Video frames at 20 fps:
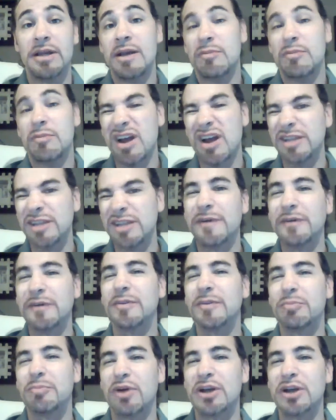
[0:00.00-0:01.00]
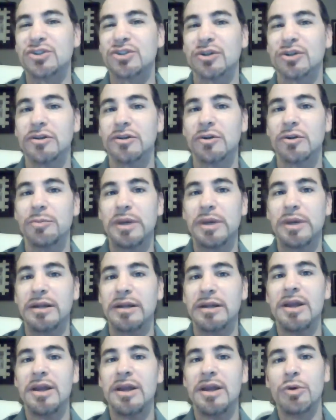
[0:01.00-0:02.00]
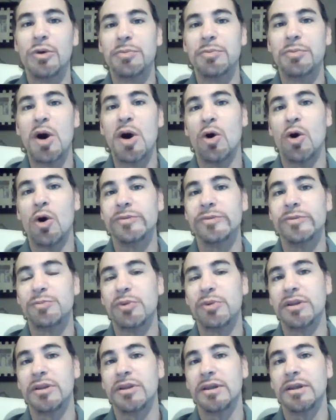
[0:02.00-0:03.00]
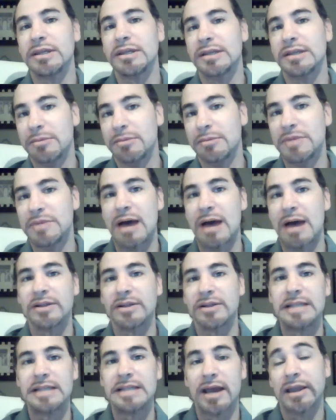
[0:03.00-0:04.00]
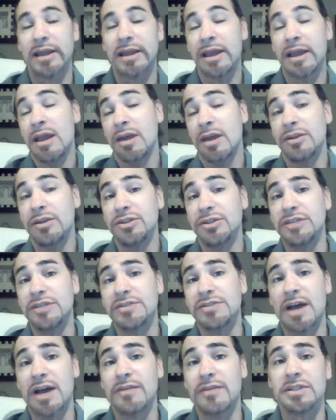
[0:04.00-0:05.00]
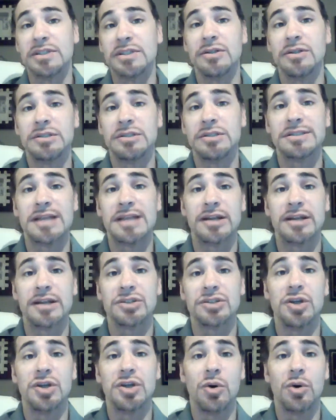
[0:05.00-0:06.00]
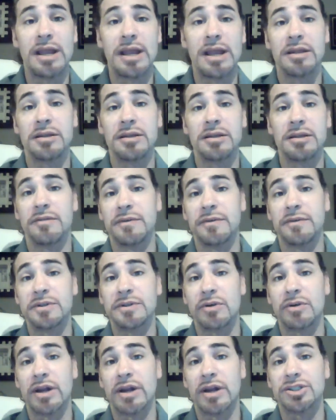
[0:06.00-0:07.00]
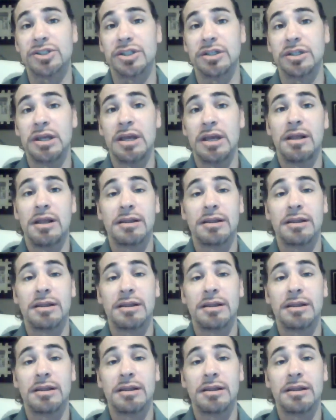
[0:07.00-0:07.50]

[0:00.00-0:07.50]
Probably felt the pressure a little bit with Mahomes breathing it down his neck, and the Chiefs obviously decided to go in a different direction,